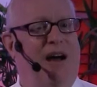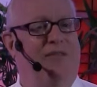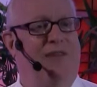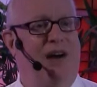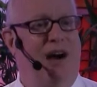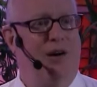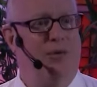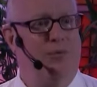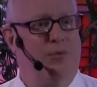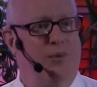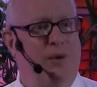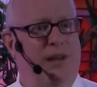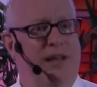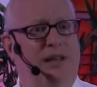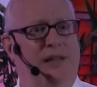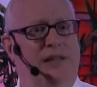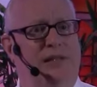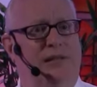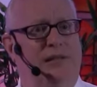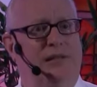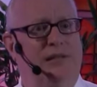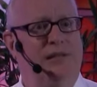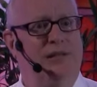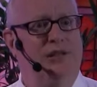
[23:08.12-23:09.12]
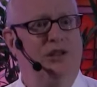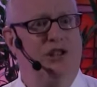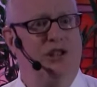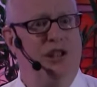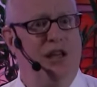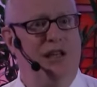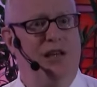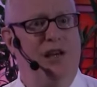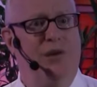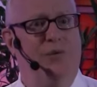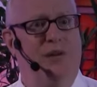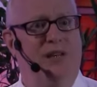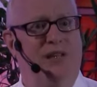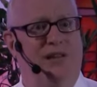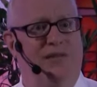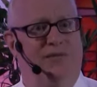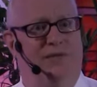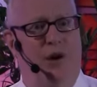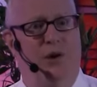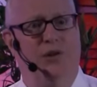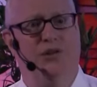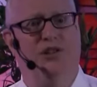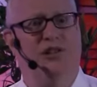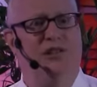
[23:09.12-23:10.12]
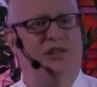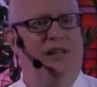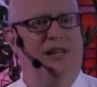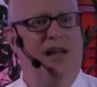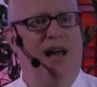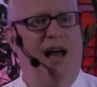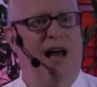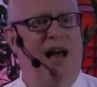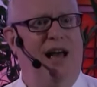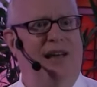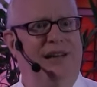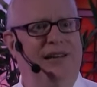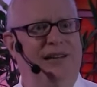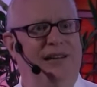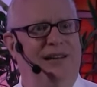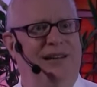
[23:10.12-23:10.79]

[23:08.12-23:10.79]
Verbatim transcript: our real, genuine devotion to God?